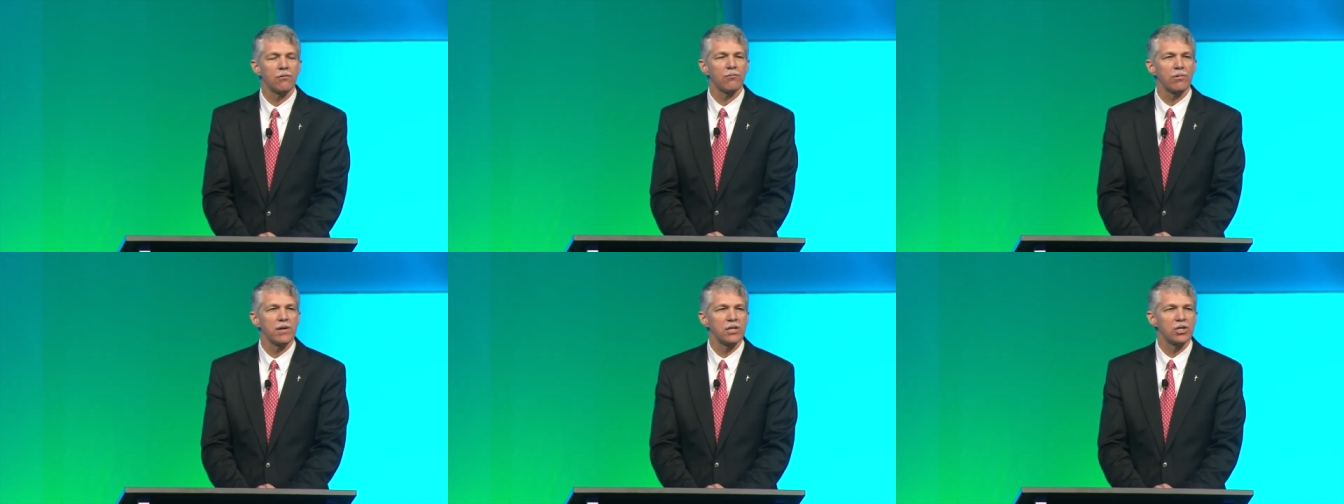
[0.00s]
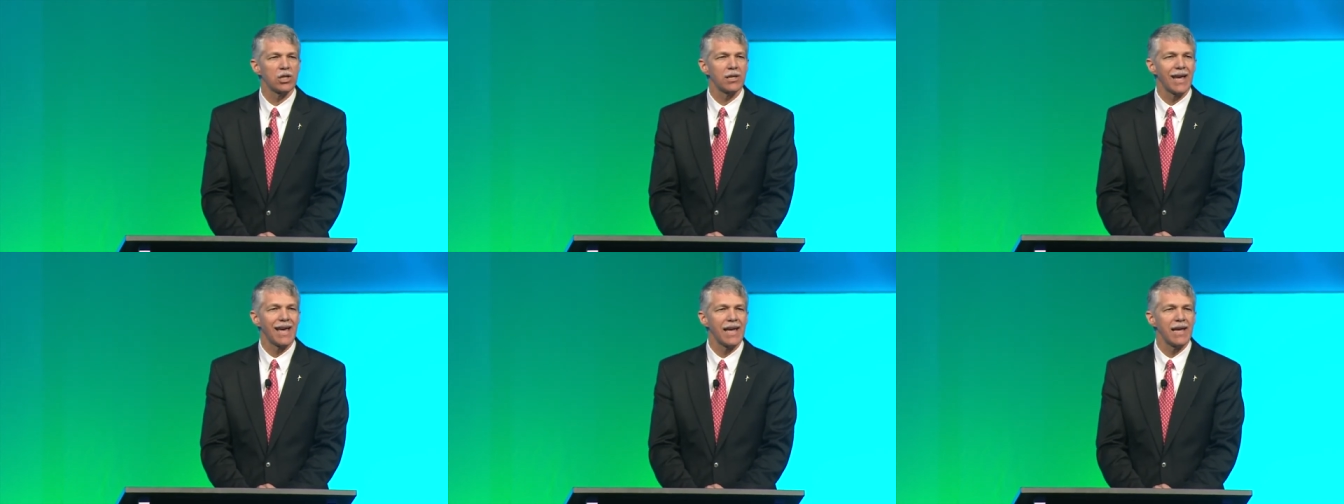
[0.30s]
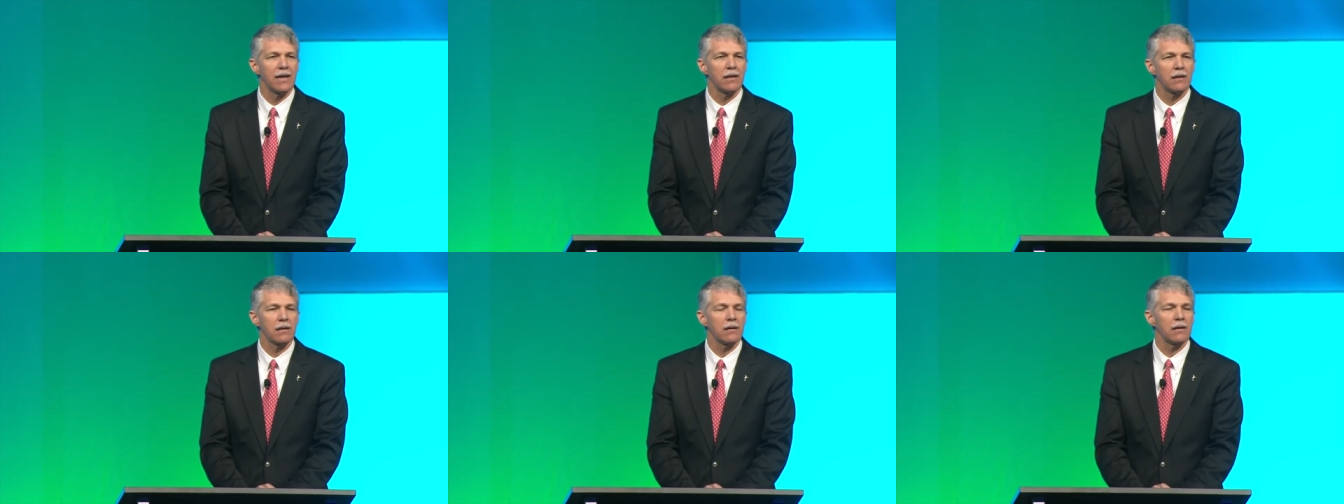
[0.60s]
Region
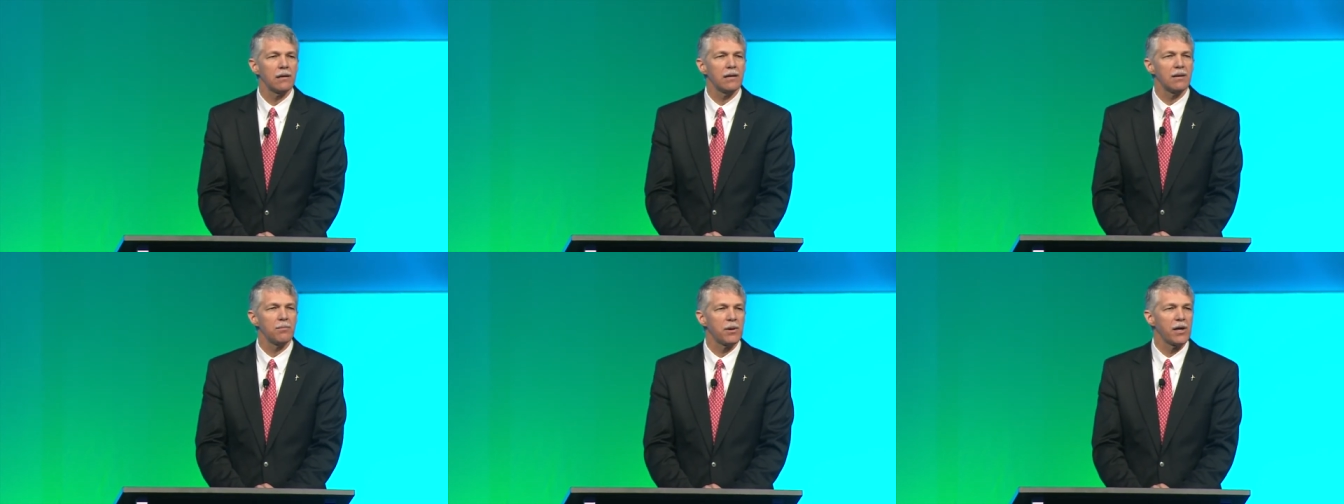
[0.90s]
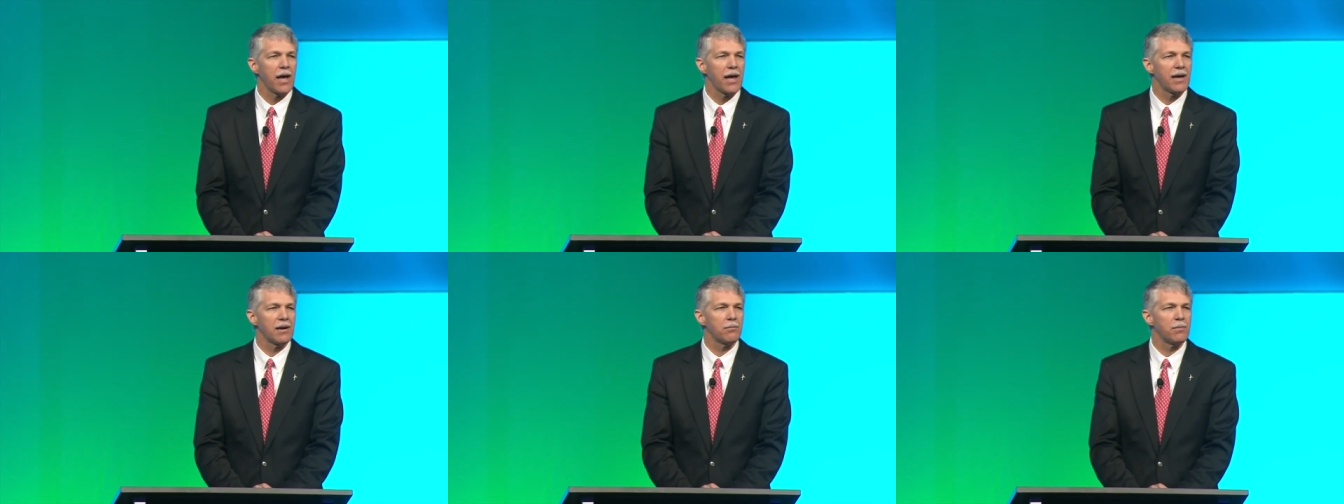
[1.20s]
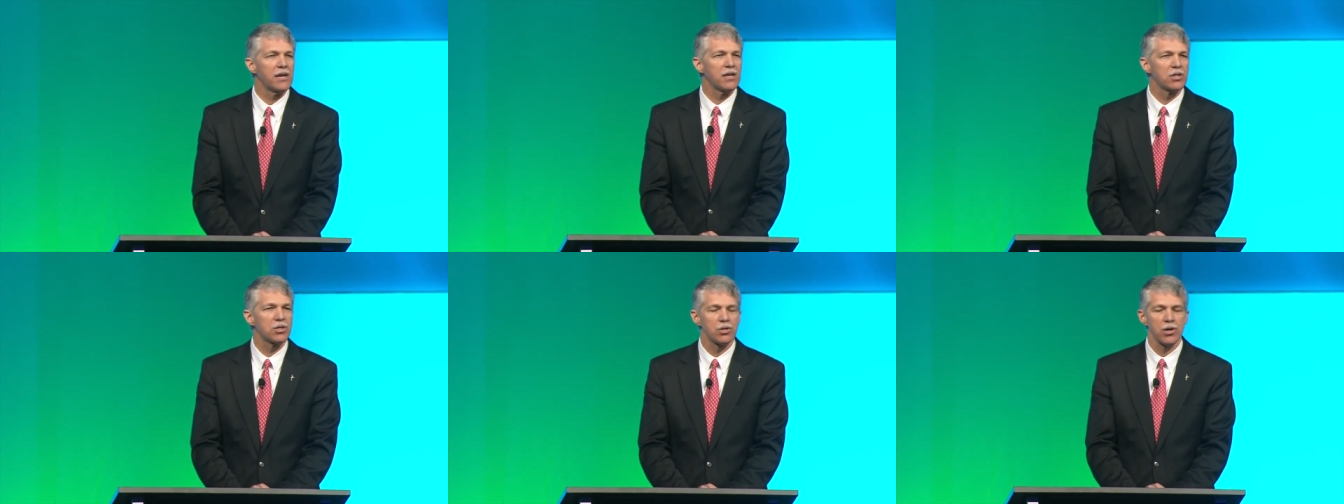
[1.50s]
8 EPA
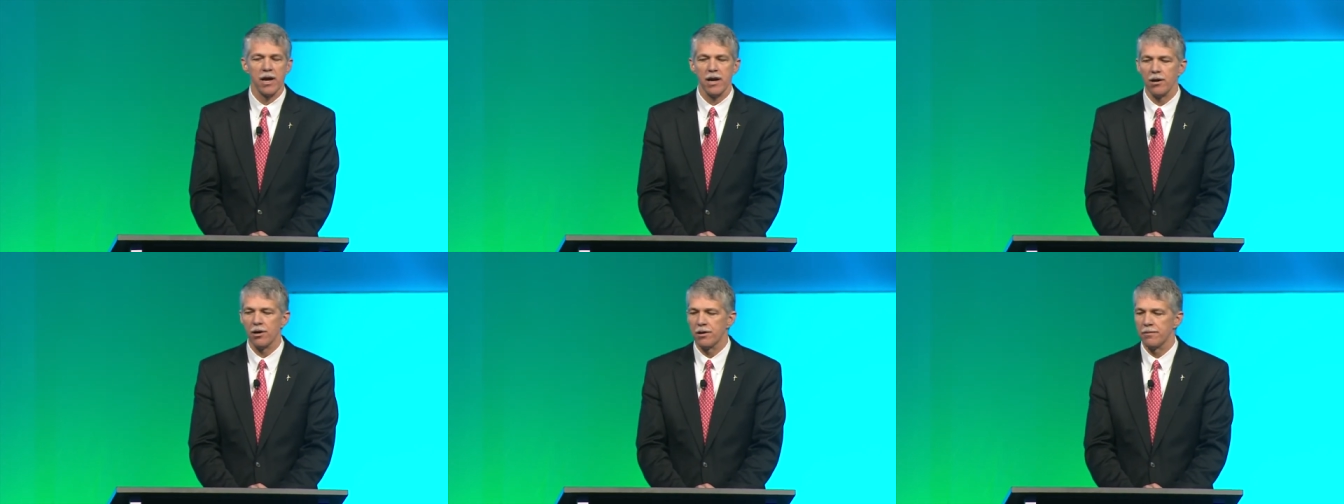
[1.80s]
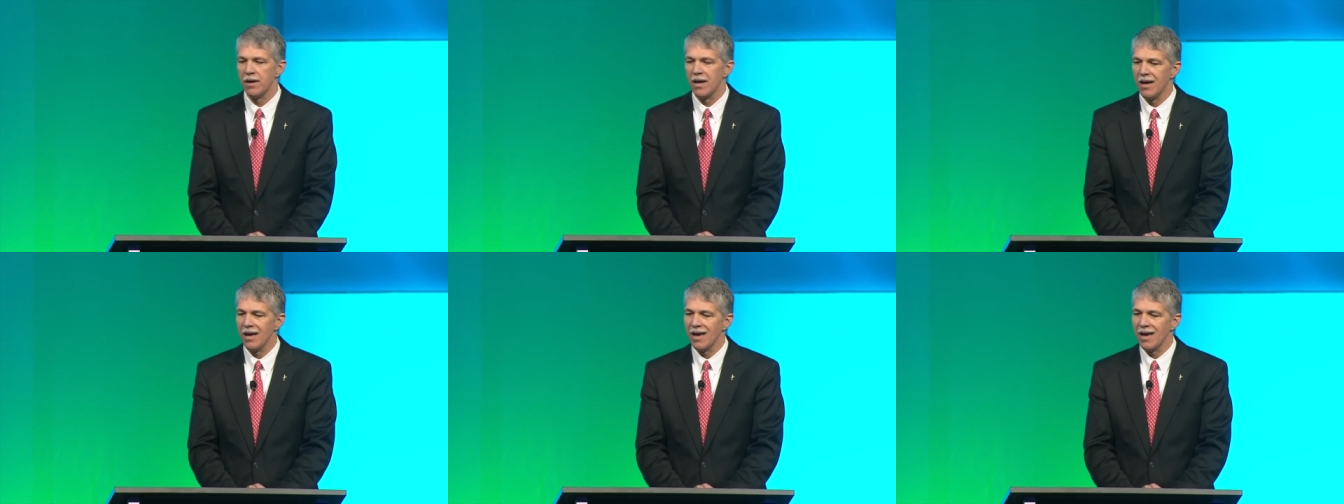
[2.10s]
Administrator,